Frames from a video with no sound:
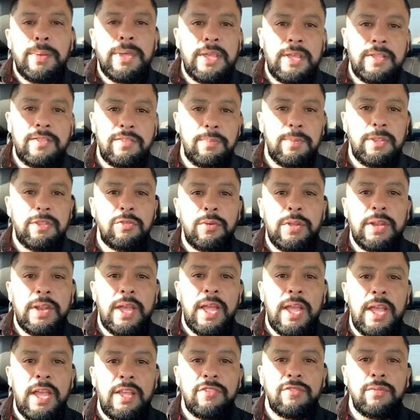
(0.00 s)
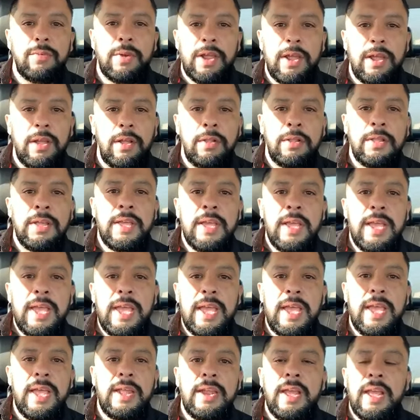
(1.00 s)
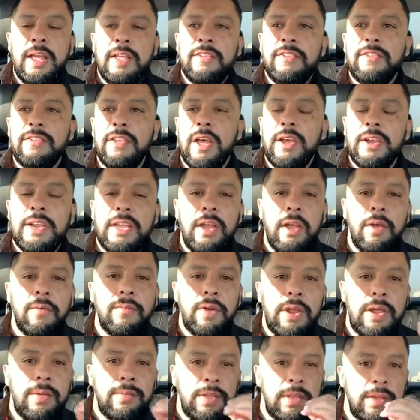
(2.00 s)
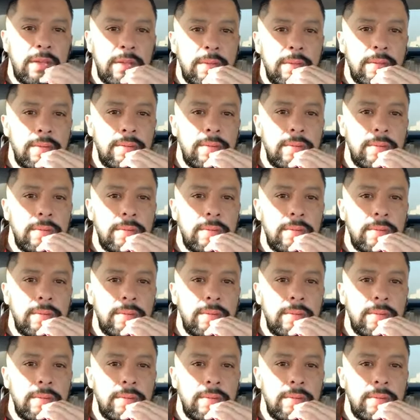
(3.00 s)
peace between Israel and Saudi Arabia?